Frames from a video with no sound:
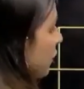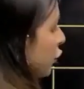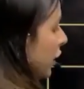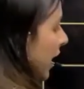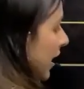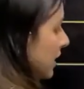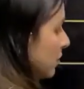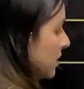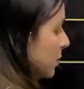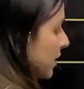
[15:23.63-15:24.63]
your atom
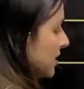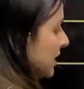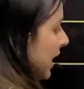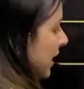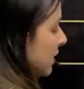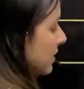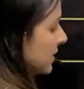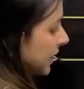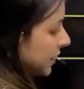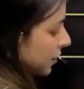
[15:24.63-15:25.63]
is present at the
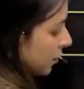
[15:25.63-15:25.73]
center,